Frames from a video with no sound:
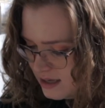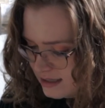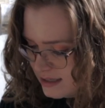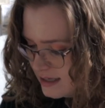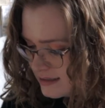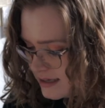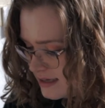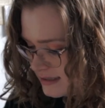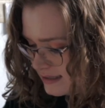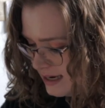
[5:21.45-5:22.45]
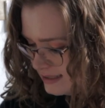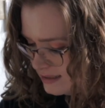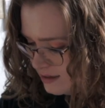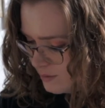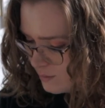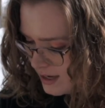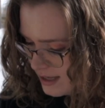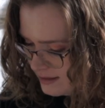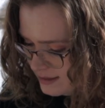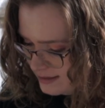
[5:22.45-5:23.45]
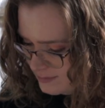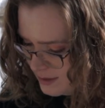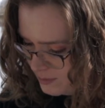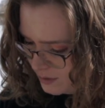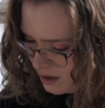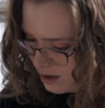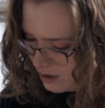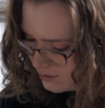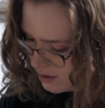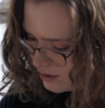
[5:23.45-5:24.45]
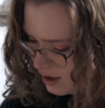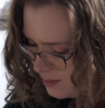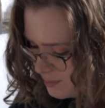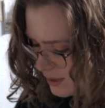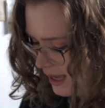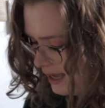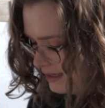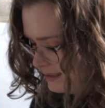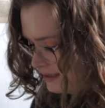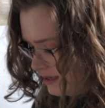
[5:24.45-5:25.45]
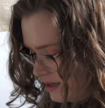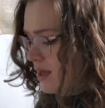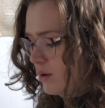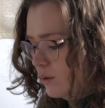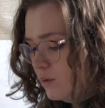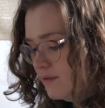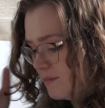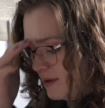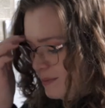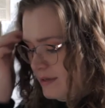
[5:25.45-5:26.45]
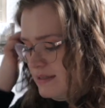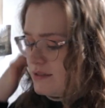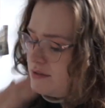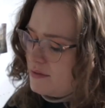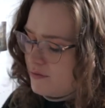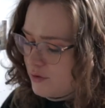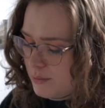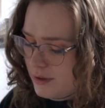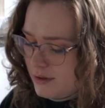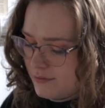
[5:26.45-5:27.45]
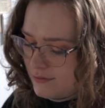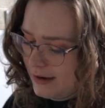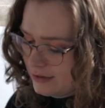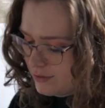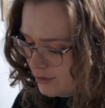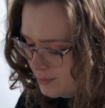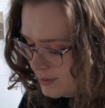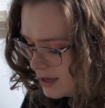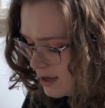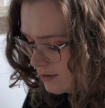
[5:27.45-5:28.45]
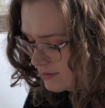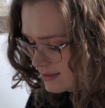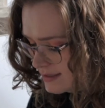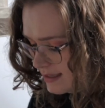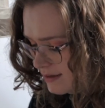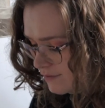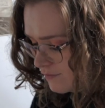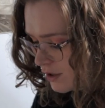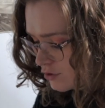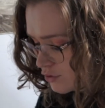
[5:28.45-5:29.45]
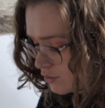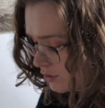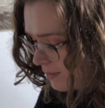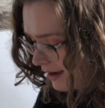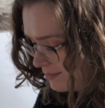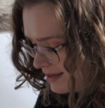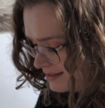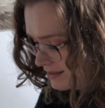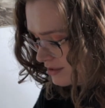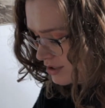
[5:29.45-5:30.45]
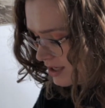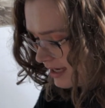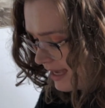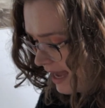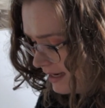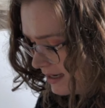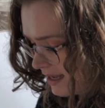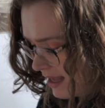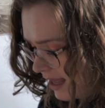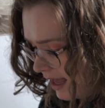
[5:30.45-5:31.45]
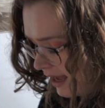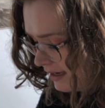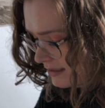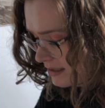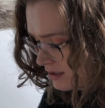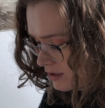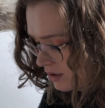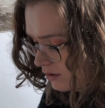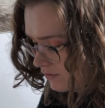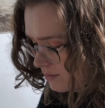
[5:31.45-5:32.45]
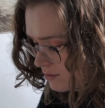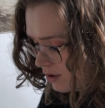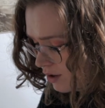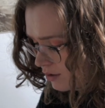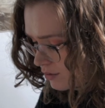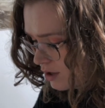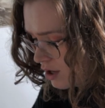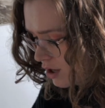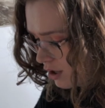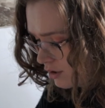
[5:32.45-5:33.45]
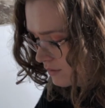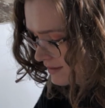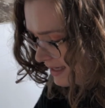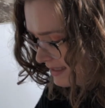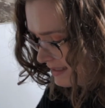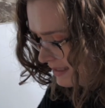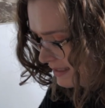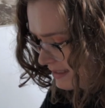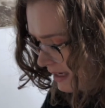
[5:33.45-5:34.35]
years and years later when these people are grown up, and all of the people in this former friend group receive a Chalkman message again, and none of them know who sent it,